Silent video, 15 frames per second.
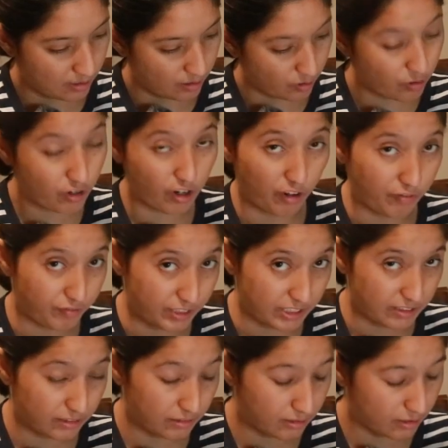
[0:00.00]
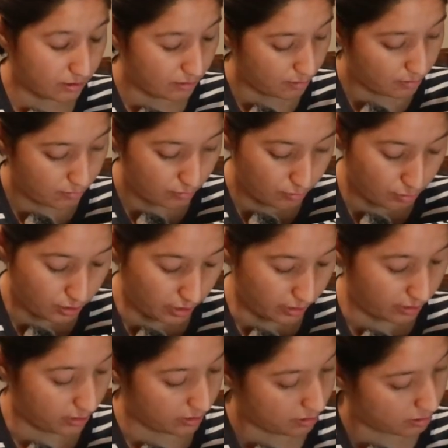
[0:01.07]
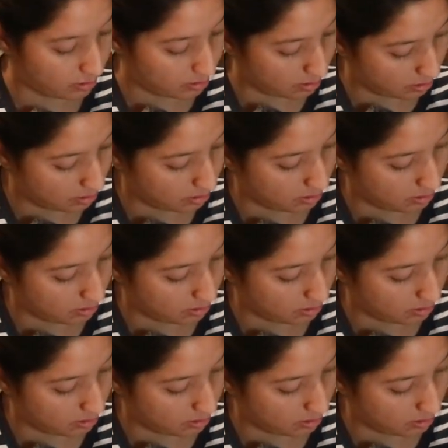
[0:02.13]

unconfident, to say the least.